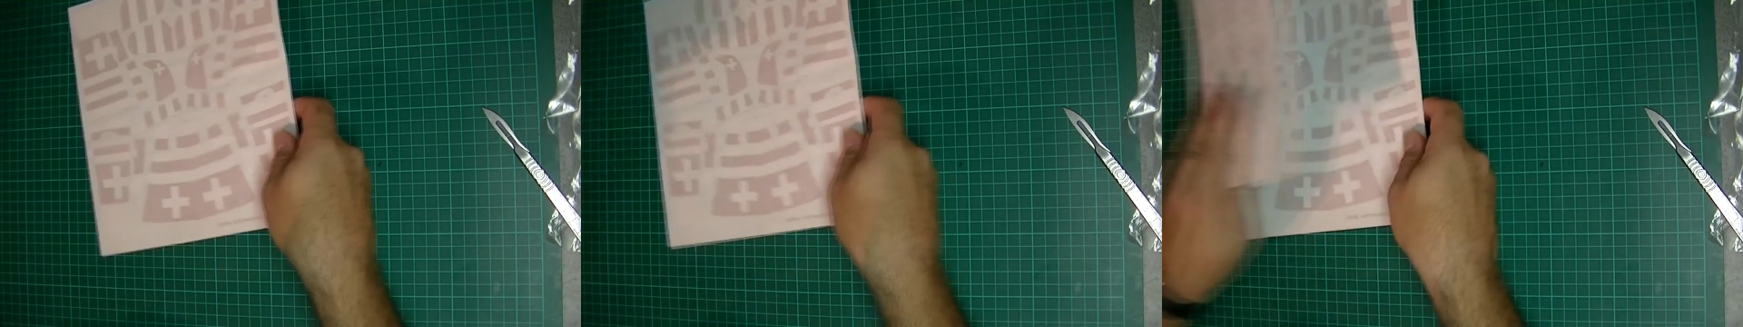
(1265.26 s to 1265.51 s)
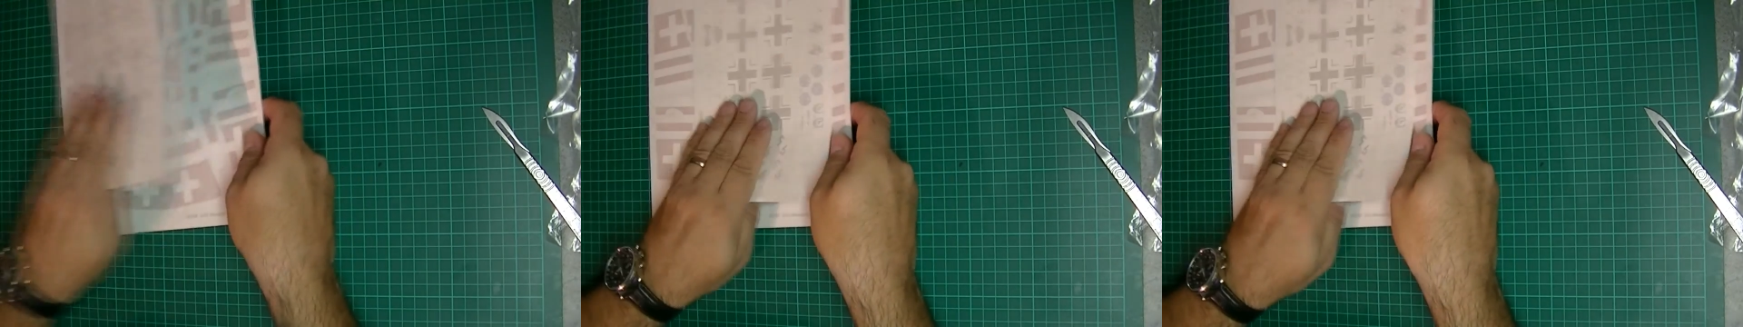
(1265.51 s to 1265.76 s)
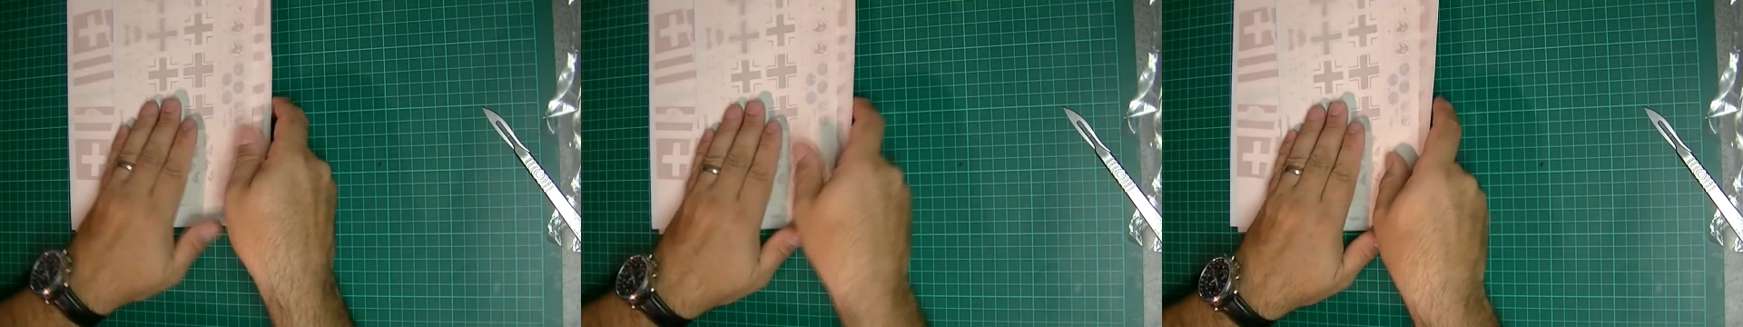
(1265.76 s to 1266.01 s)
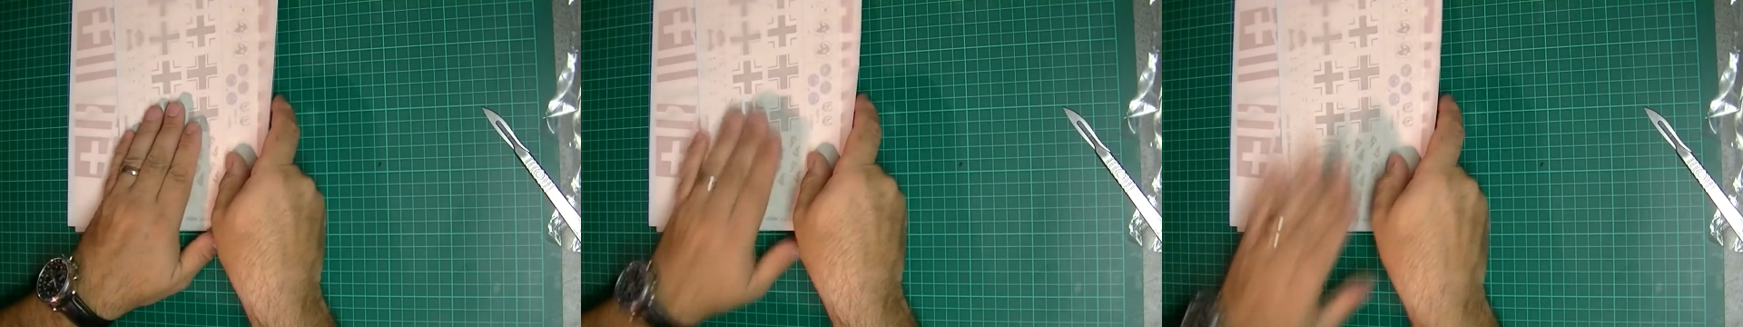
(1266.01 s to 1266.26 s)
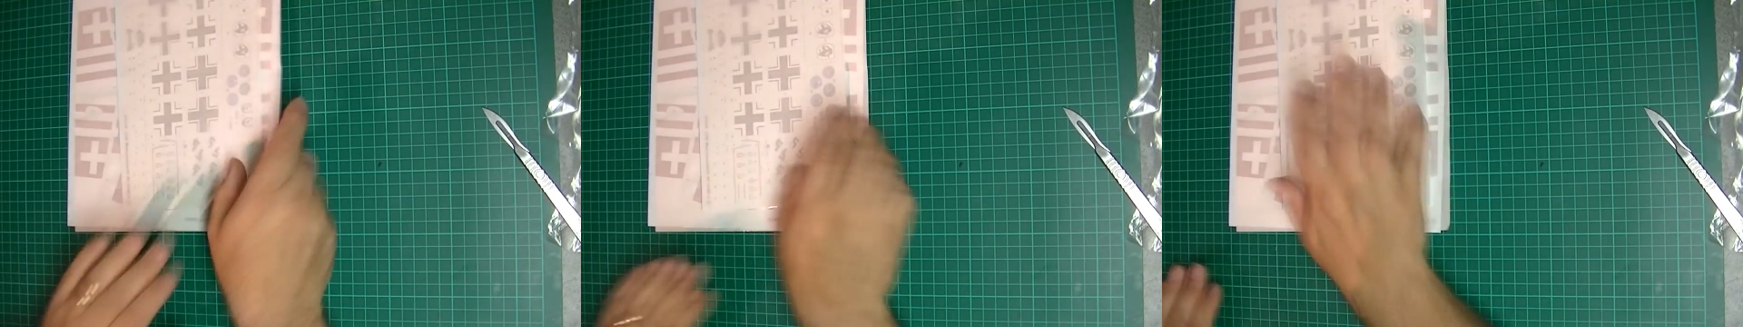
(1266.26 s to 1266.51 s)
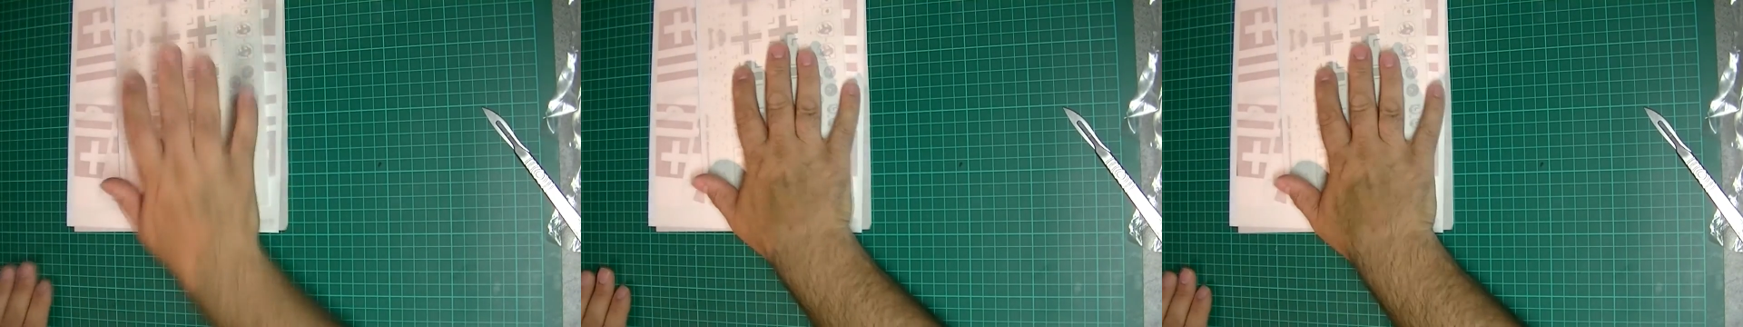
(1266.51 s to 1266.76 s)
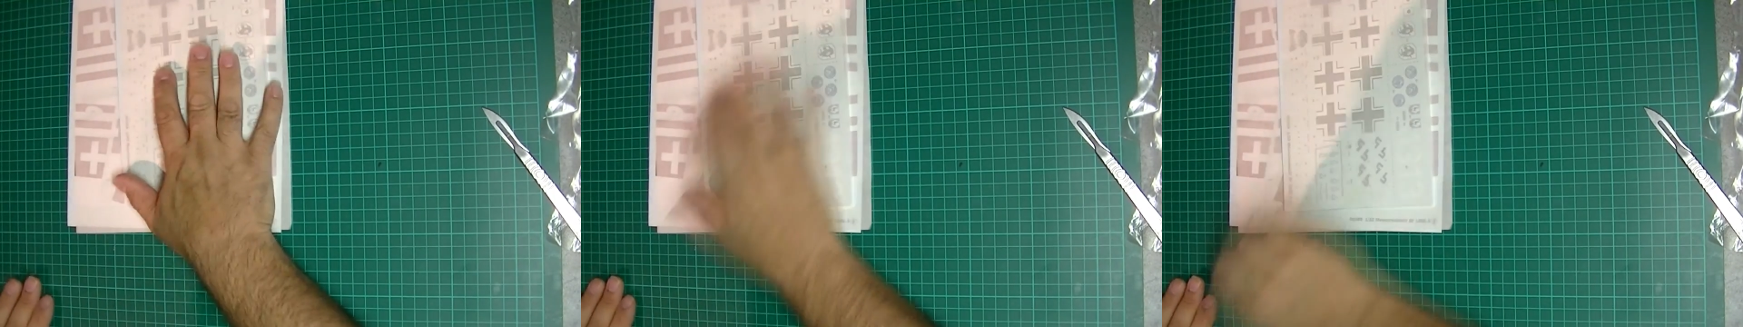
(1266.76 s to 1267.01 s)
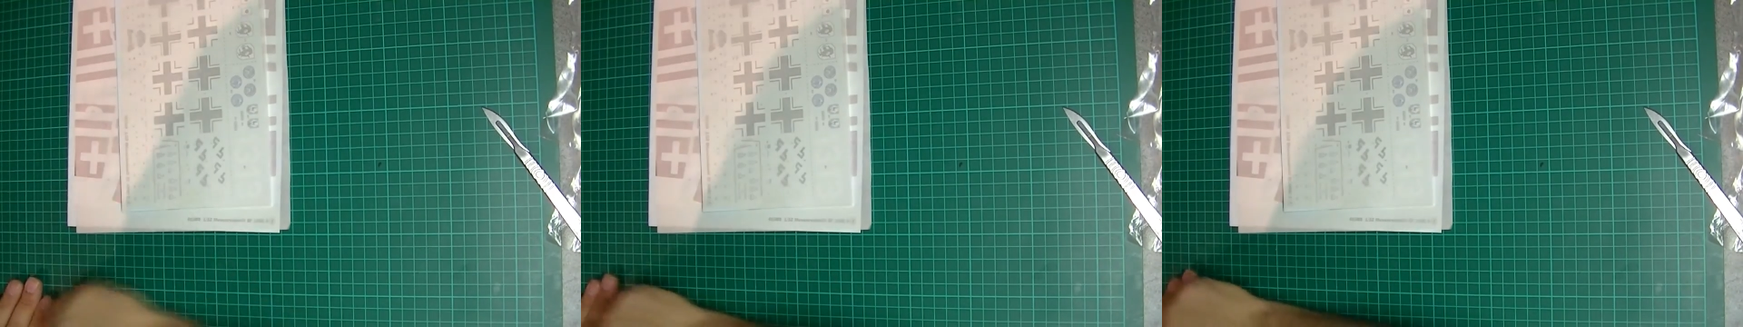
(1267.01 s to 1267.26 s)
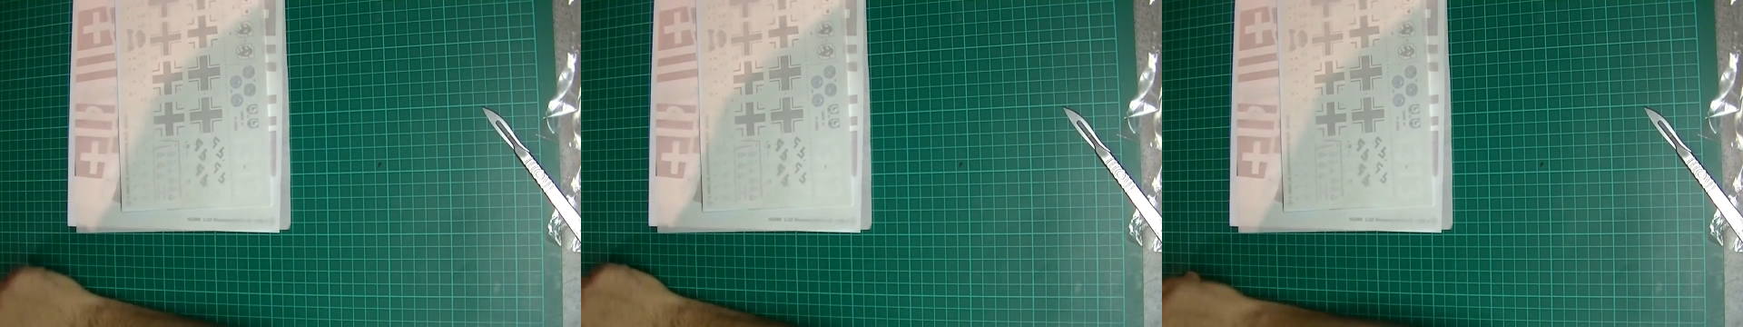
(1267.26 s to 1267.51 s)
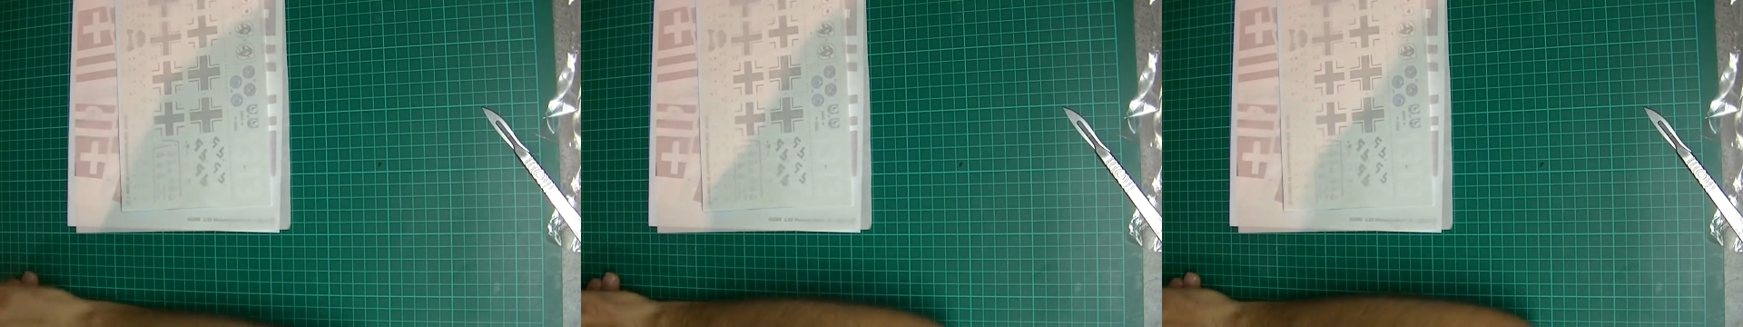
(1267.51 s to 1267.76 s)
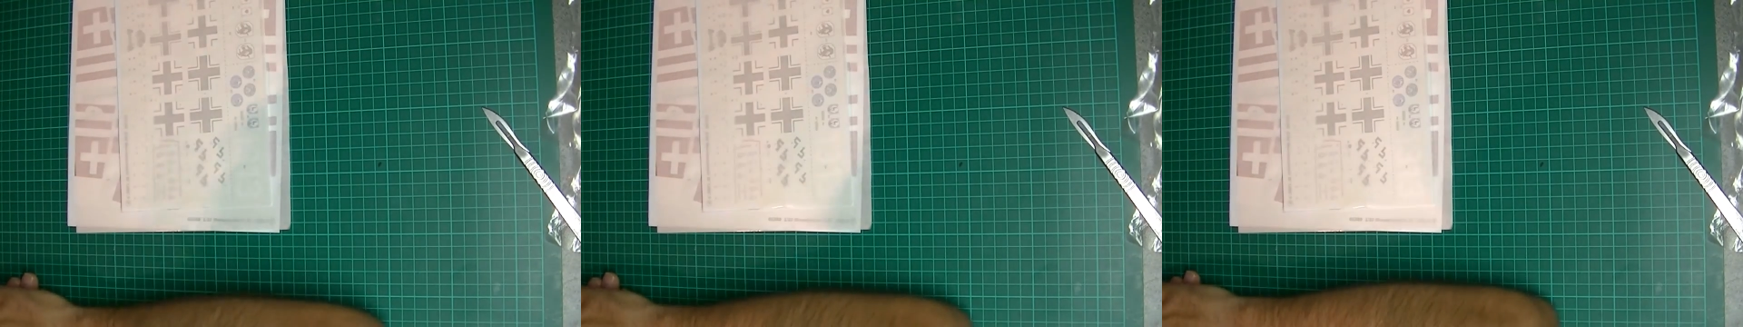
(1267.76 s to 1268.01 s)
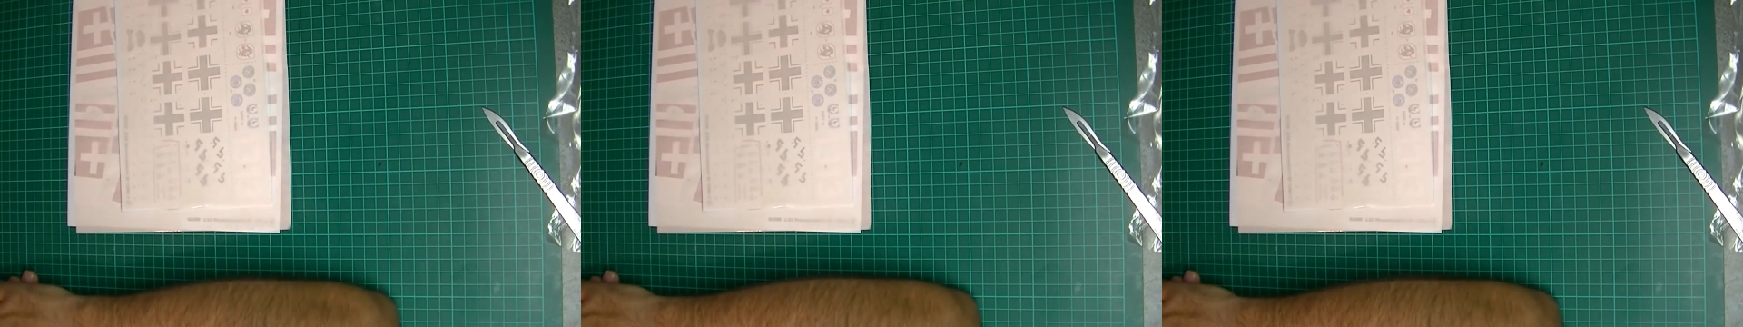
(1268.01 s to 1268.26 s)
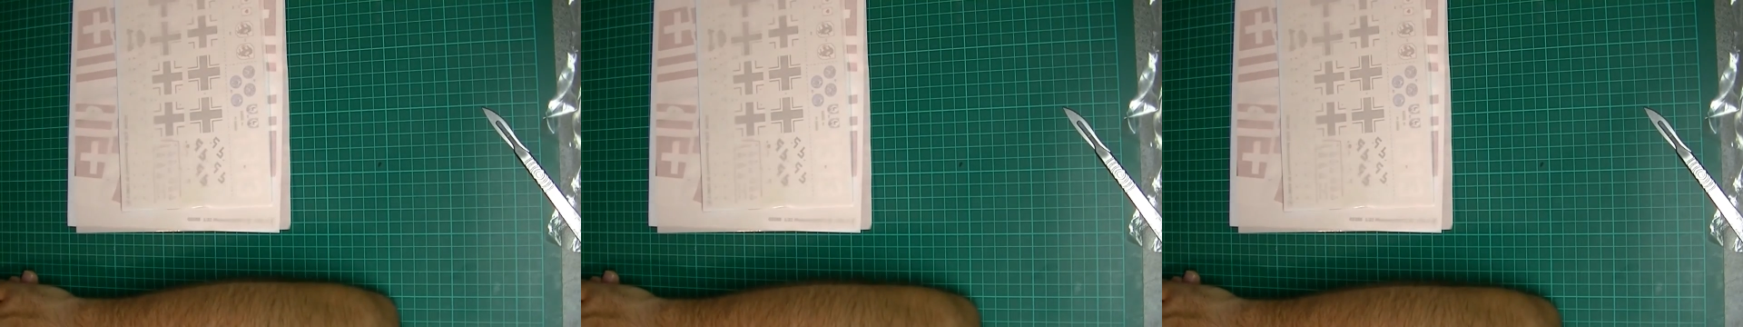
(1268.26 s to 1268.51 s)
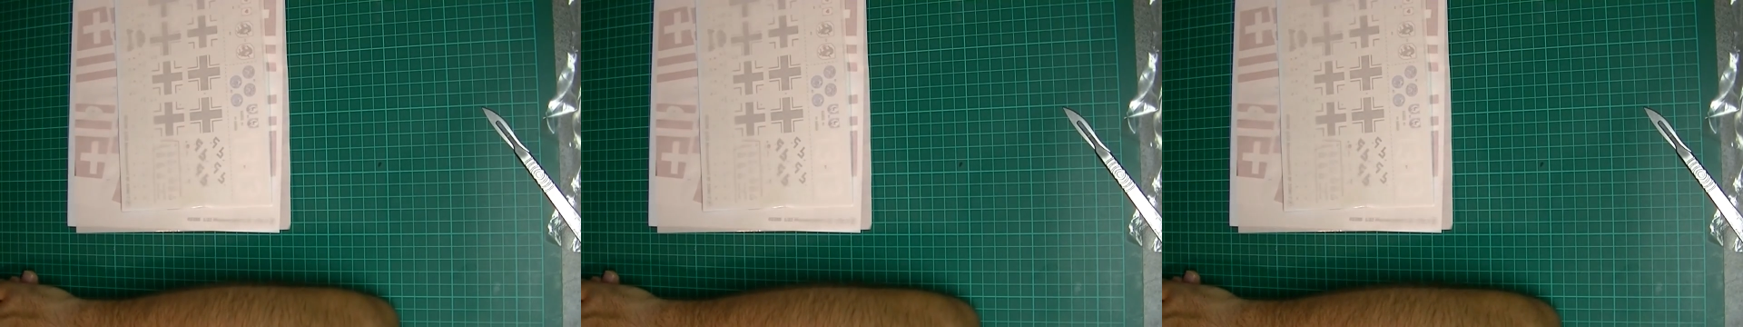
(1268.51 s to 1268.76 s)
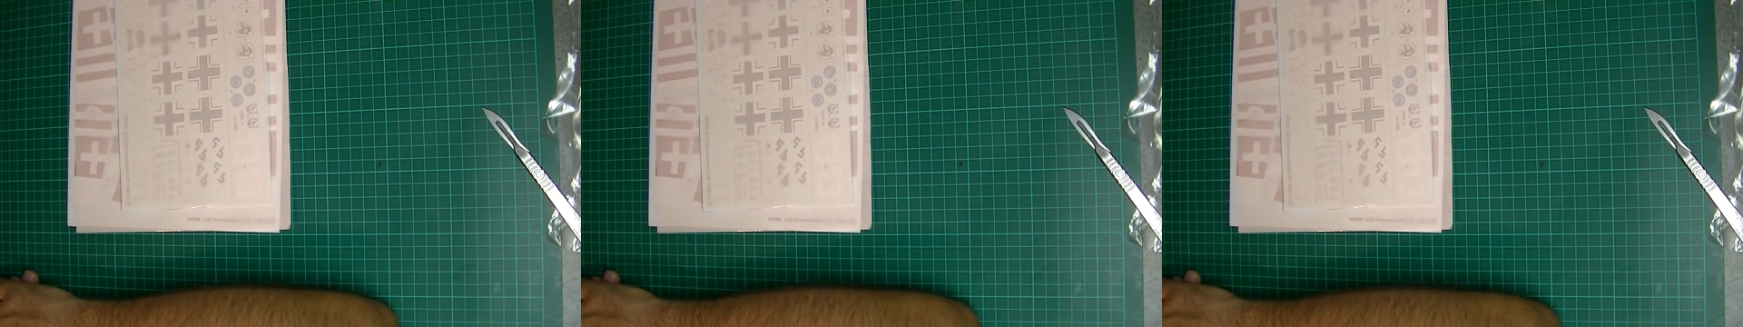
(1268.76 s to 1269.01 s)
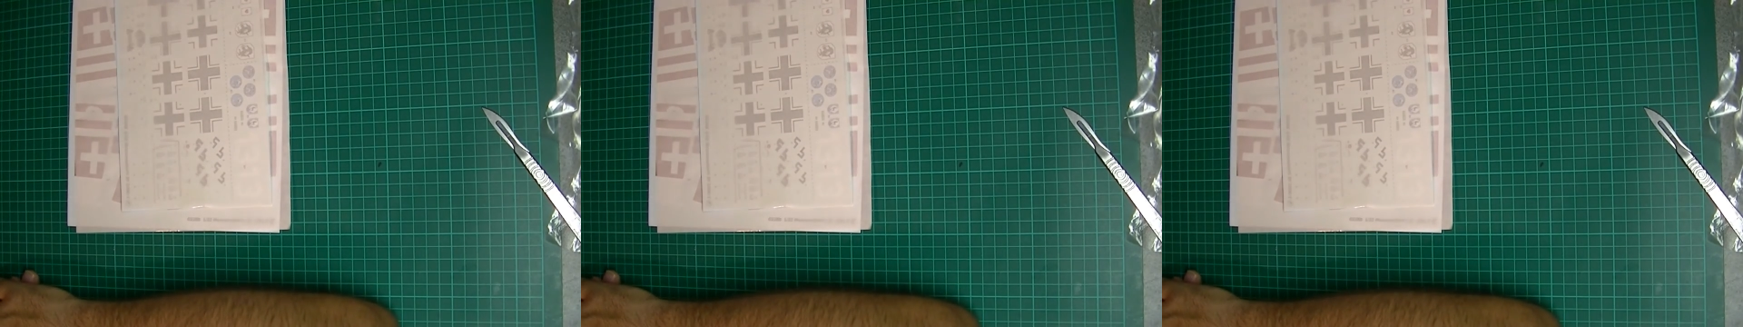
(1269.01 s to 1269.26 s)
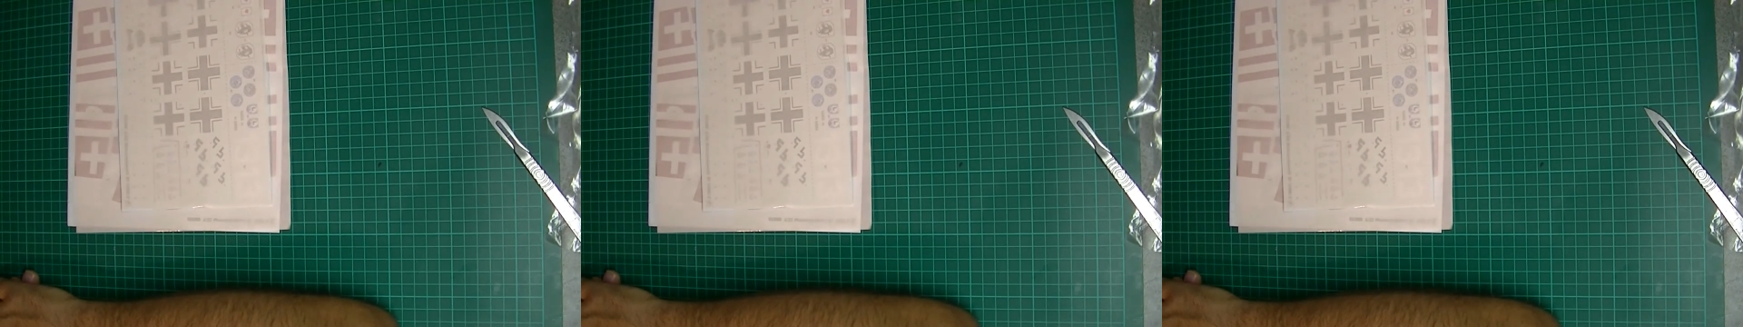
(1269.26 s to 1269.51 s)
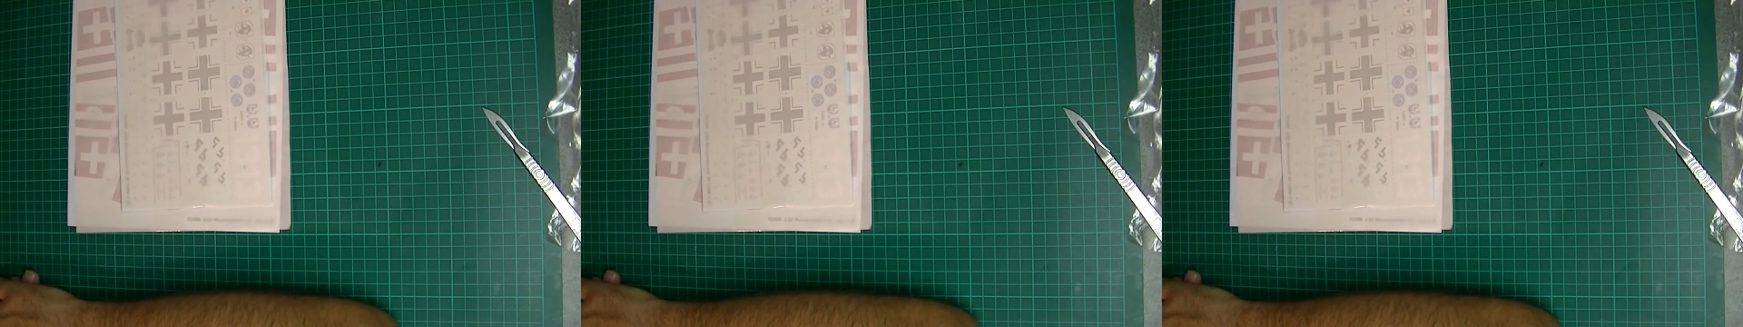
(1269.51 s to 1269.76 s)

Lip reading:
Nobody's mouth can be seen.